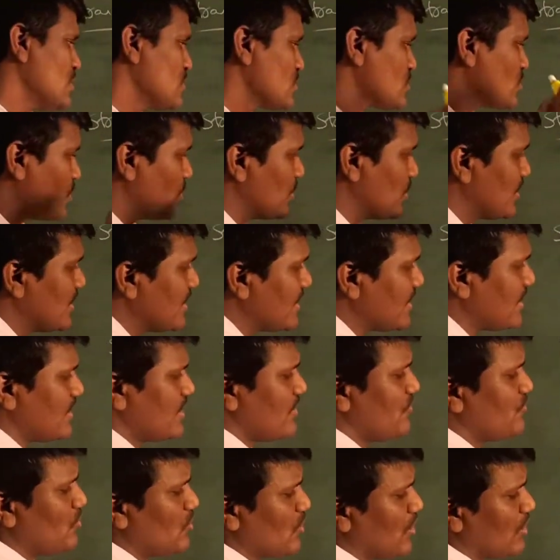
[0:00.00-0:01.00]
So here
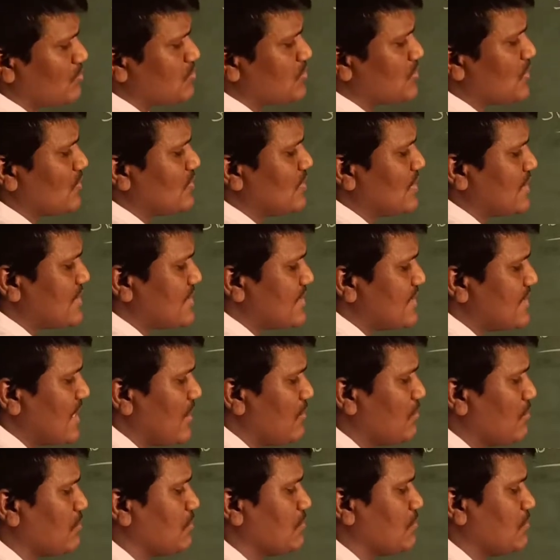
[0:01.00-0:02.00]
if you observe this
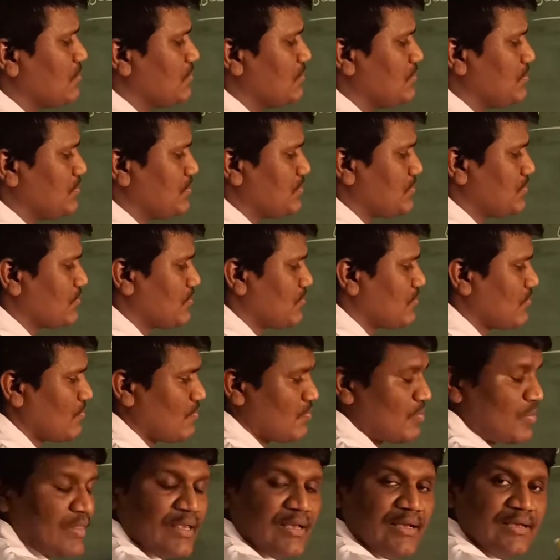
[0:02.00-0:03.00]

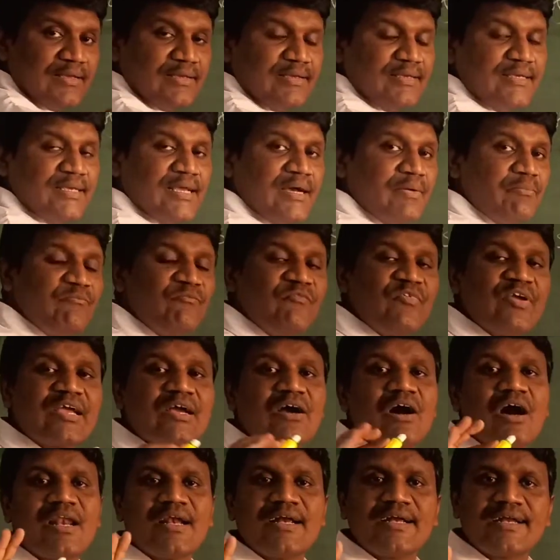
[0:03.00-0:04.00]
m we
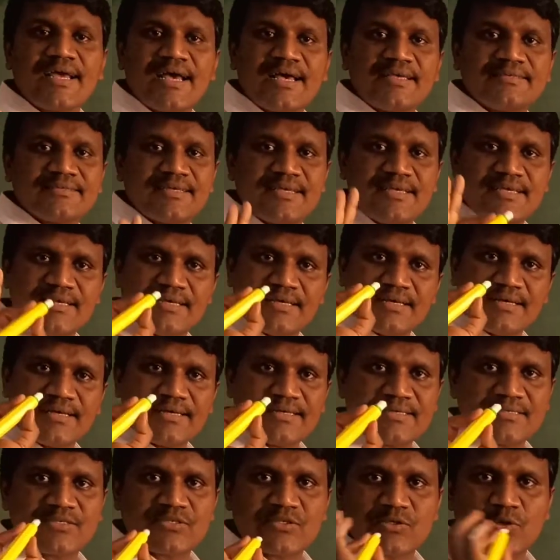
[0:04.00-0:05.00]
call it as a
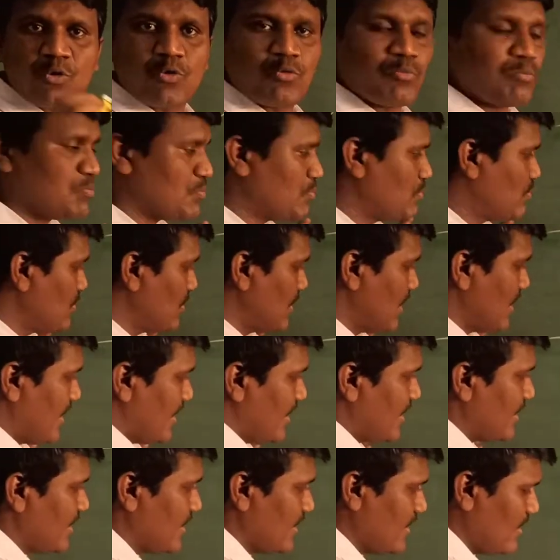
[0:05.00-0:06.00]
slope.
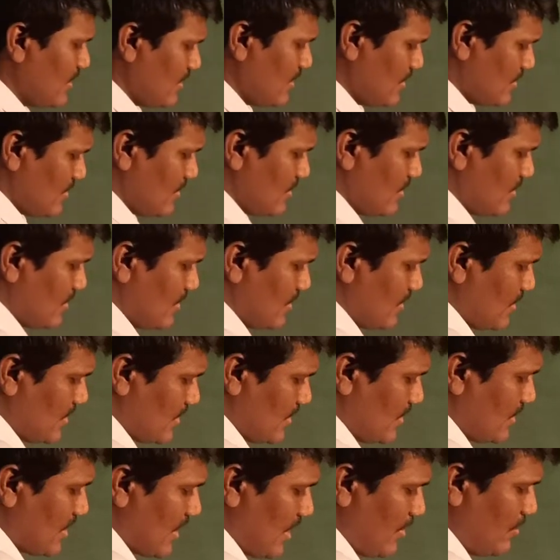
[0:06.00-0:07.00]
Here
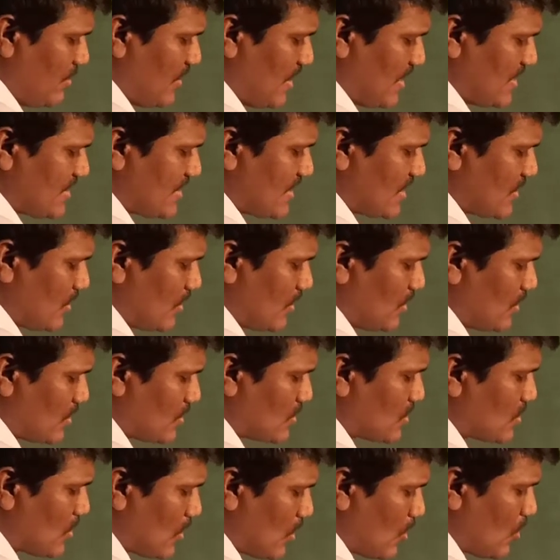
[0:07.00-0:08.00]
m is equal to
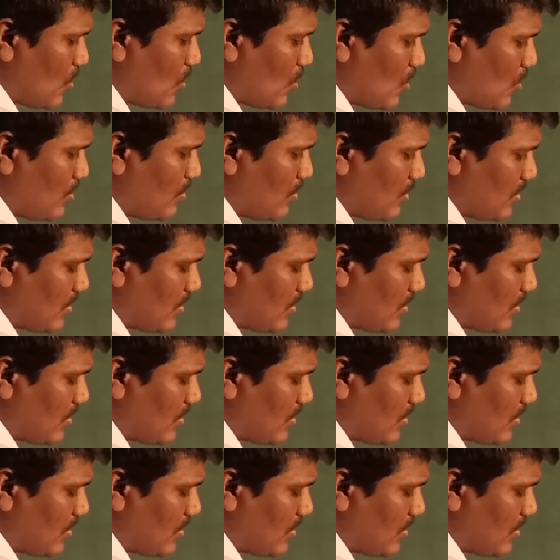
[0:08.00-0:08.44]
slope